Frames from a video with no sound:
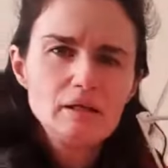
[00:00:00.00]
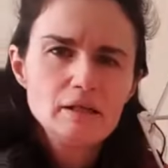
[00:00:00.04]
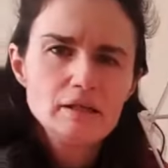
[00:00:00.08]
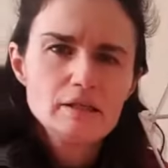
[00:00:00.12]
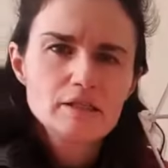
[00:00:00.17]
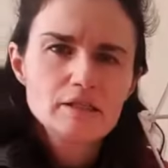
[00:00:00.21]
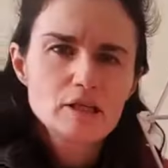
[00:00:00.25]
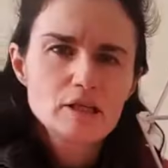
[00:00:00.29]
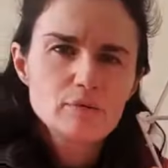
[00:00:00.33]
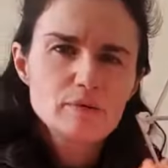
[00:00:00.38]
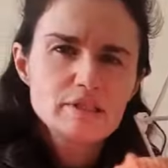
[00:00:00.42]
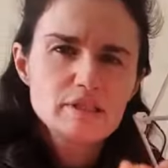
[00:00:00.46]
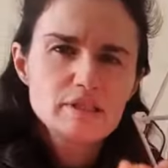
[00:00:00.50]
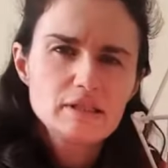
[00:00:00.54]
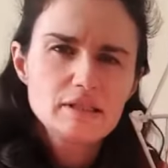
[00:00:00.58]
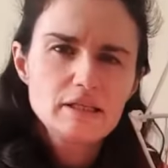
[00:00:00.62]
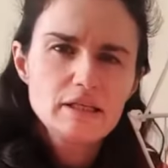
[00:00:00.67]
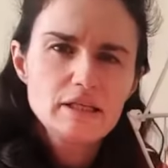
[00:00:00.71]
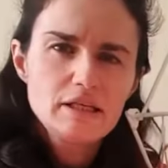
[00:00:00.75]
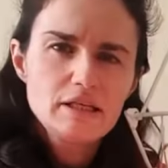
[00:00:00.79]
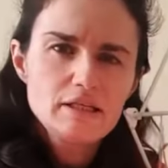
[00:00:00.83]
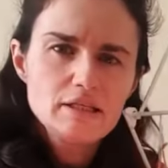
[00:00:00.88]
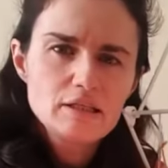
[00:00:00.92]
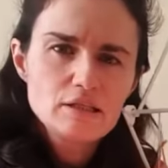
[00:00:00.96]
so it's
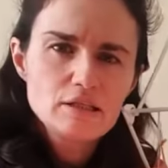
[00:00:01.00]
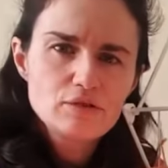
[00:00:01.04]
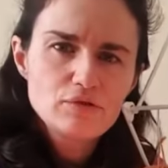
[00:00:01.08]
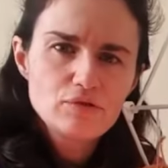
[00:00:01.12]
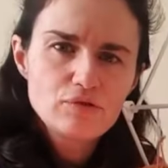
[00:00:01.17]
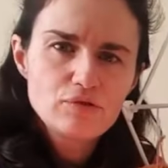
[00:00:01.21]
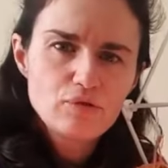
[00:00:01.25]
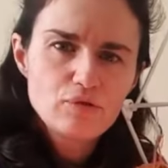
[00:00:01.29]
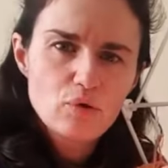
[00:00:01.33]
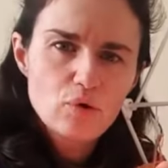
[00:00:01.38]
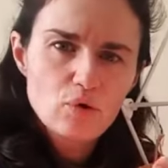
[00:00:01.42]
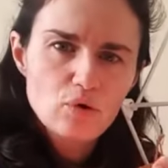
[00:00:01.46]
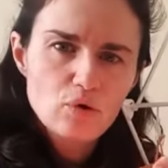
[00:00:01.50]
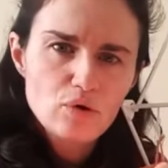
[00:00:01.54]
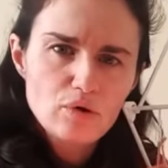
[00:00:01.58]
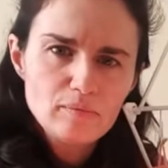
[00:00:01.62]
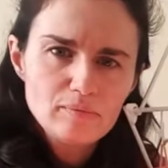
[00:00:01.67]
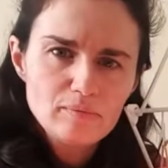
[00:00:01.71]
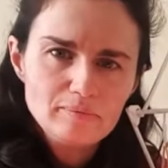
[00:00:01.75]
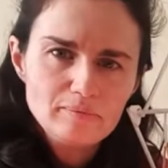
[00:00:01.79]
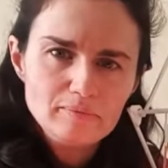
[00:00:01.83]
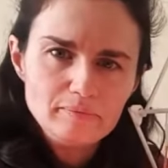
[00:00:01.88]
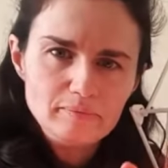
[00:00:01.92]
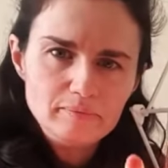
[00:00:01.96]
these 4.
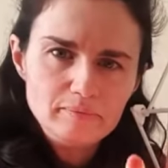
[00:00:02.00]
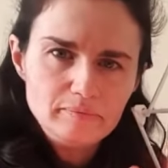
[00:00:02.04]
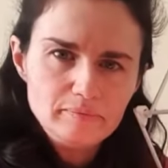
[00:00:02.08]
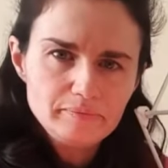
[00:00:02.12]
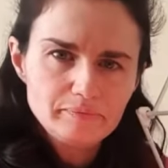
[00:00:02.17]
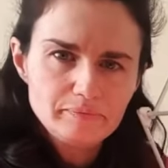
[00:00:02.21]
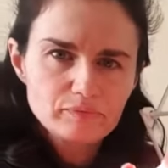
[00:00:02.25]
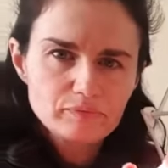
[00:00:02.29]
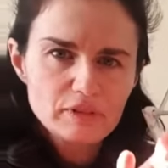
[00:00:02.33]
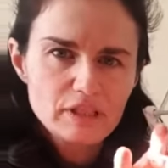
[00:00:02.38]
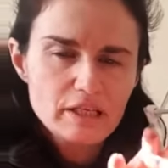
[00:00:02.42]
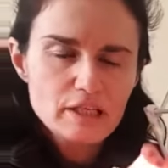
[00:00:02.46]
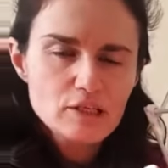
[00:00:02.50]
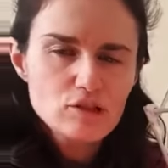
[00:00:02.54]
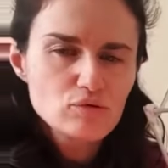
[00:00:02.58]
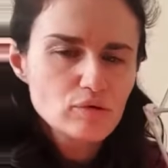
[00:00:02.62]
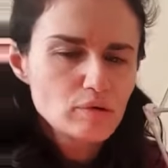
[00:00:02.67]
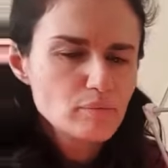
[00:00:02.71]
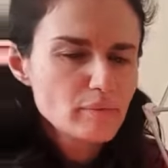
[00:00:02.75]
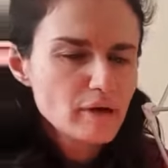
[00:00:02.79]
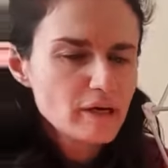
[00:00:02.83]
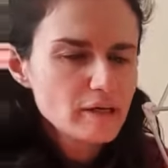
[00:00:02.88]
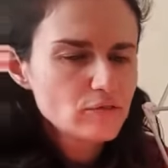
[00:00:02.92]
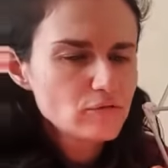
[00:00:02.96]
These were
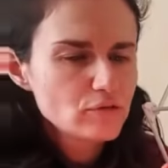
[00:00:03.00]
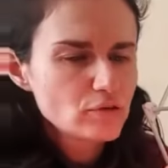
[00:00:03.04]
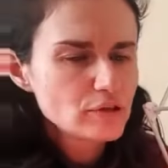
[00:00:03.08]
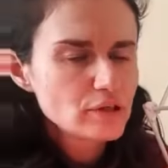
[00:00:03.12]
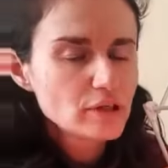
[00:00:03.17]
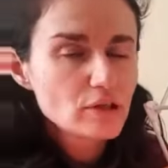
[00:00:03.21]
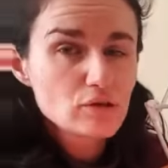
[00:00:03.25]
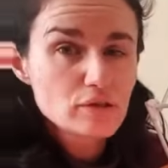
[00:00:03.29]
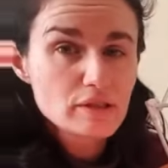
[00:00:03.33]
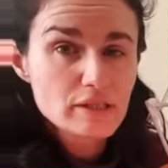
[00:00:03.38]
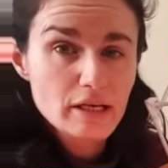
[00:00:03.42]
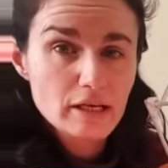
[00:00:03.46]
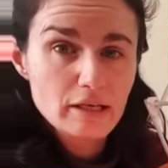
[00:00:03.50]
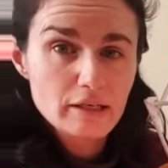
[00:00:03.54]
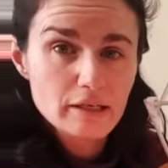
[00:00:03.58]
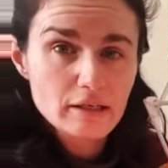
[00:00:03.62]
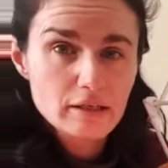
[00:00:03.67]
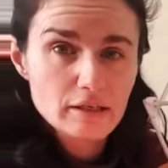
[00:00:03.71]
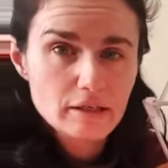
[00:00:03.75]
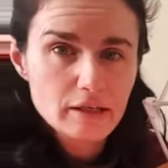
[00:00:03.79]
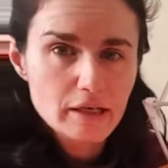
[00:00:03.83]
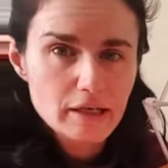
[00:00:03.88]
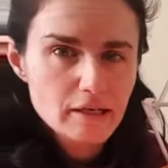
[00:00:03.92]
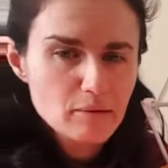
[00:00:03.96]
made for the Koselic
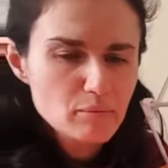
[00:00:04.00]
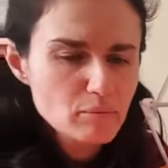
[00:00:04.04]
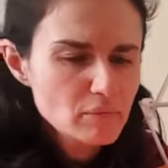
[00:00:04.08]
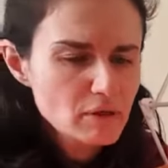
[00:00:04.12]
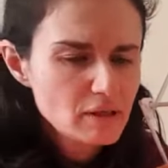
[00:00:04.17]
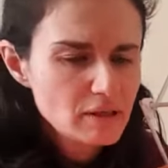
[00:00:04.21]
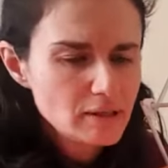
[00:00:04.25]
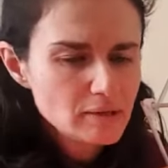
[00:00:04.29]
theme.